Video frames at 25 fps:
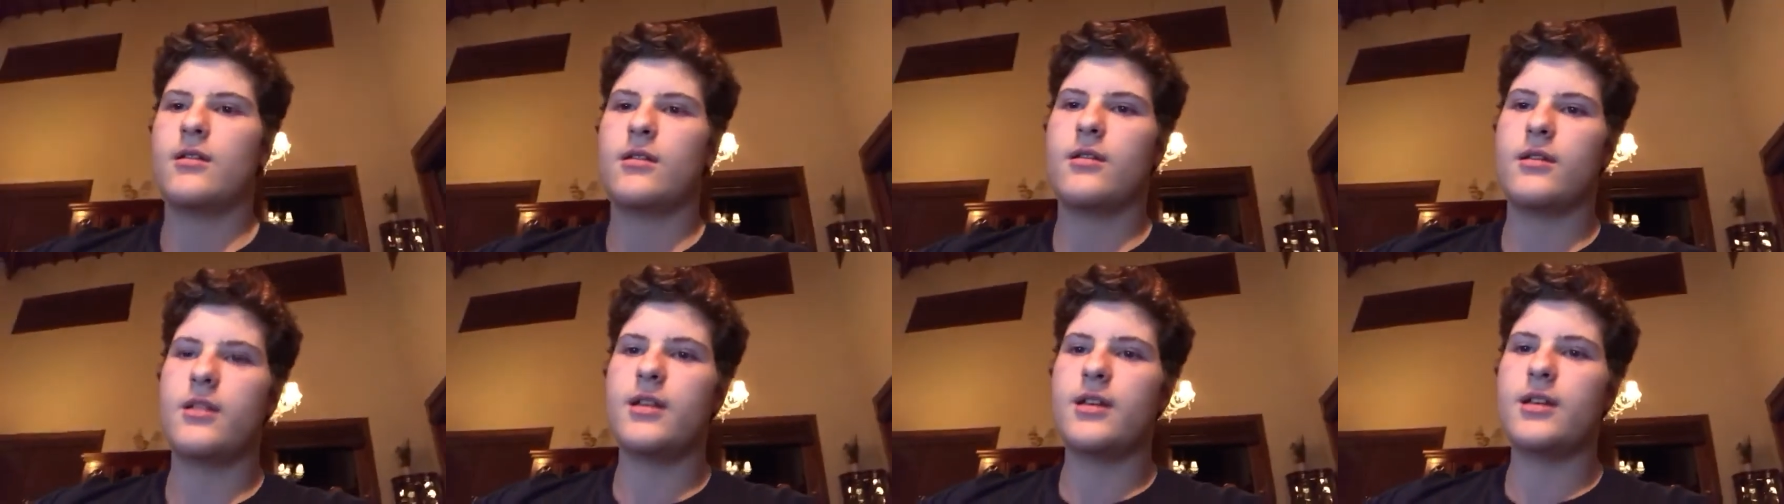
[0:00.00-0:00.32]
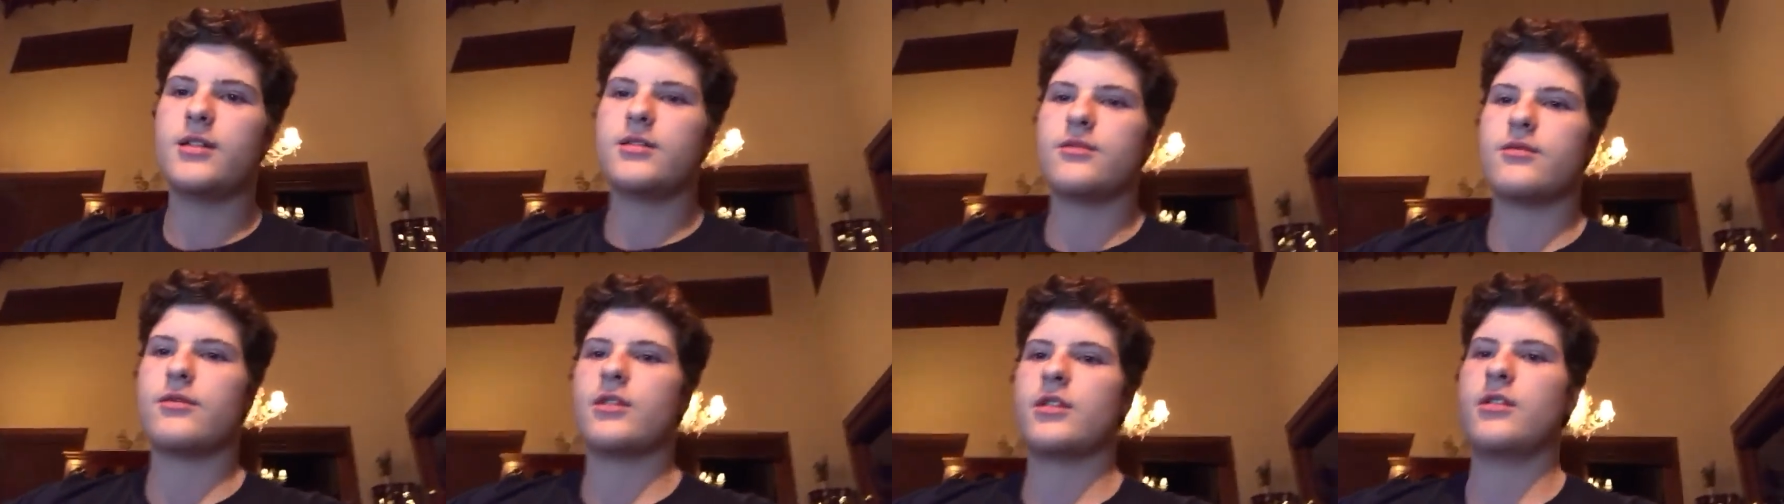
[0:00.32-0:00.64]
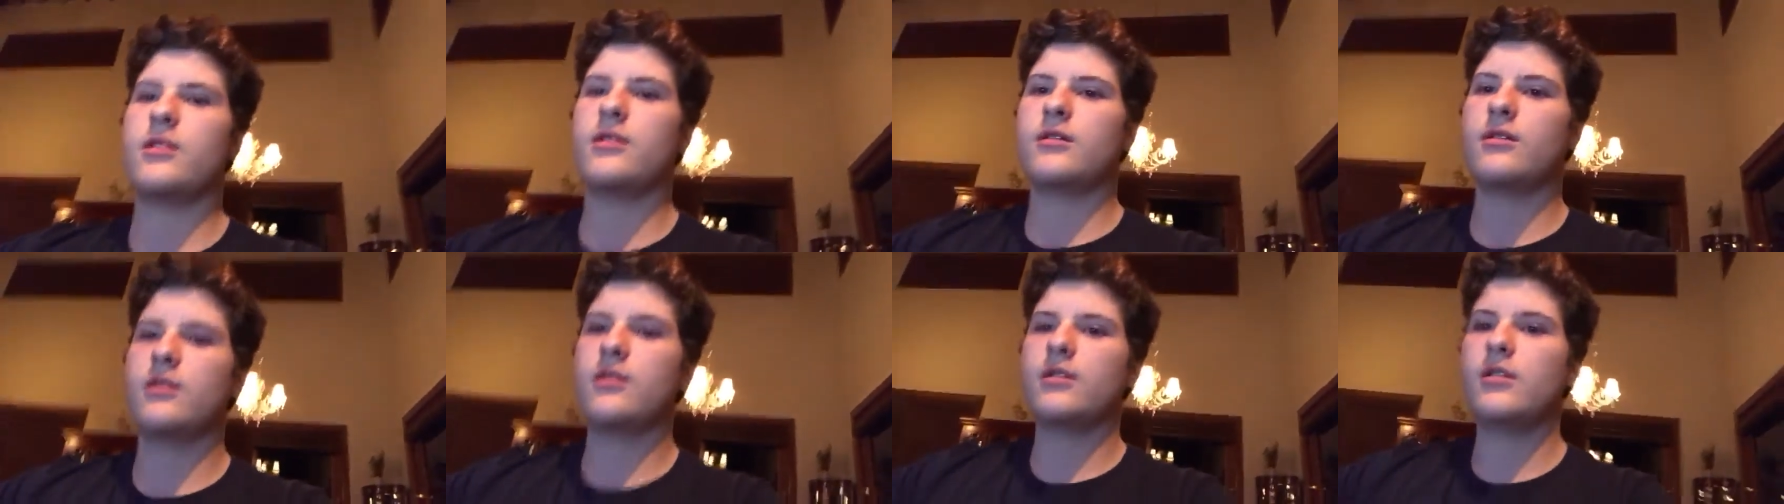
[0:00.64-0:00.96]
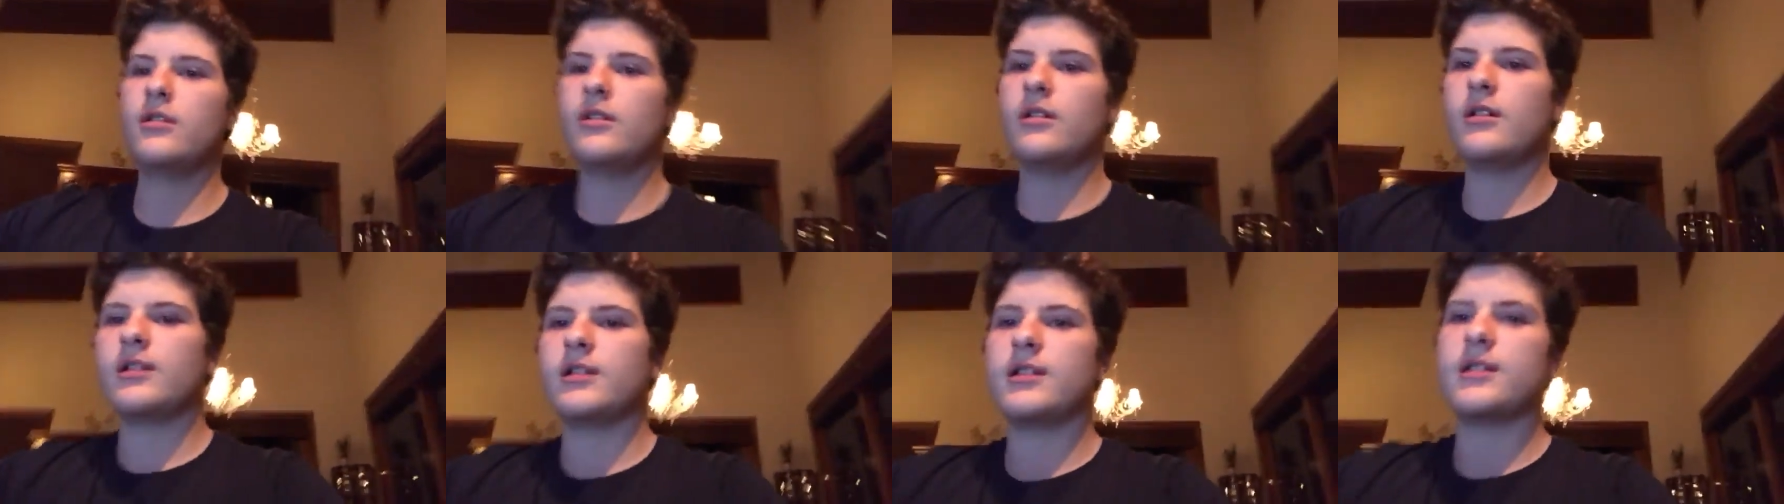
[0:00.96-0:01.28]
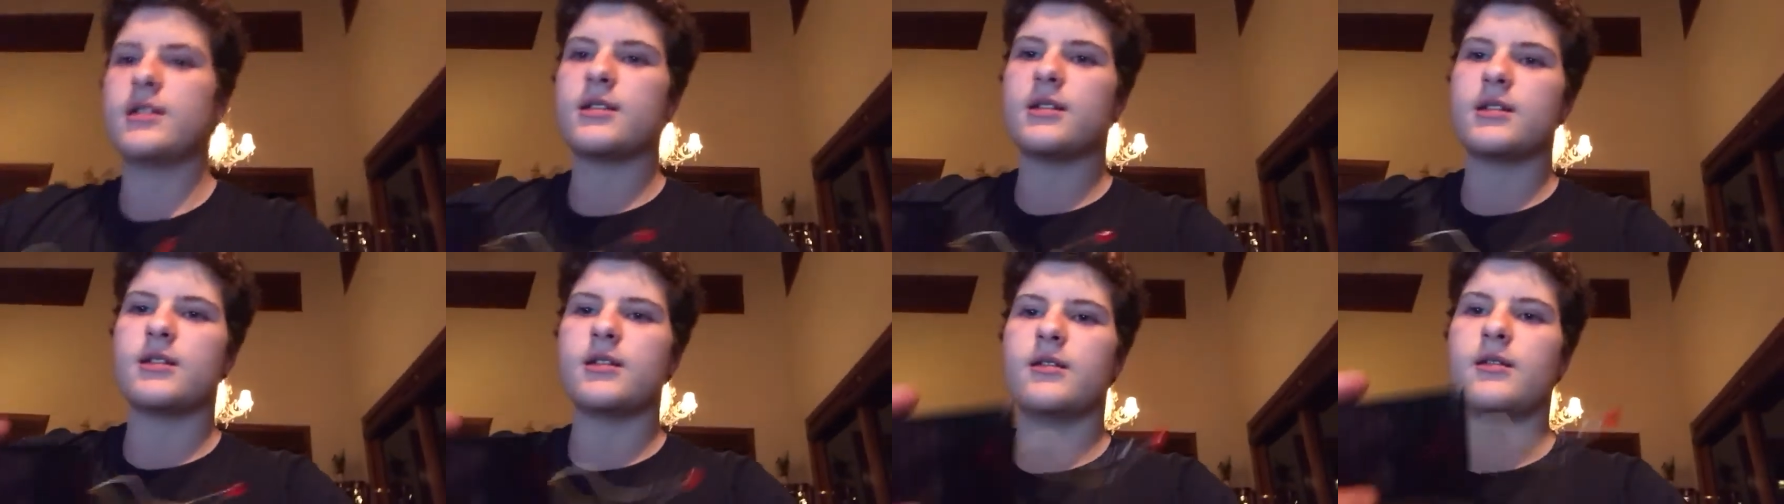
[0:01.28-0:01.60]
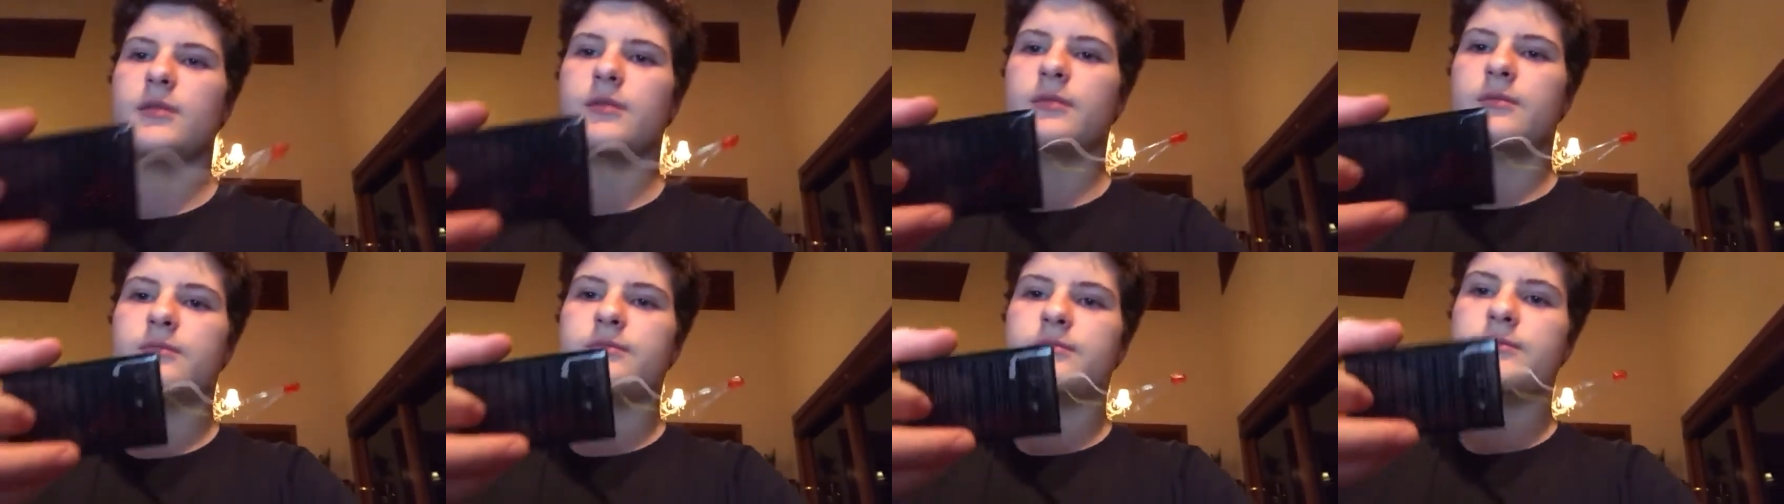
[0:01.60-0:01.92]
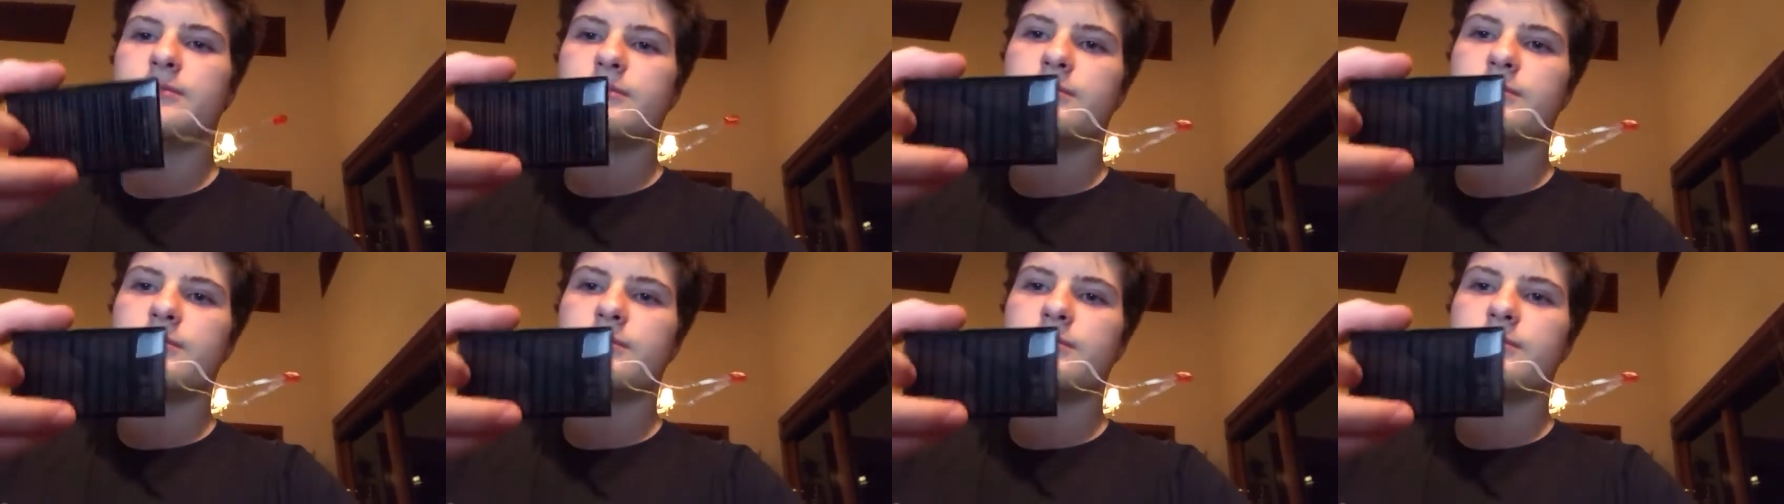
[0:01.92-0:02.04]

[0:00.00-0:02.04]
This right here is a, um,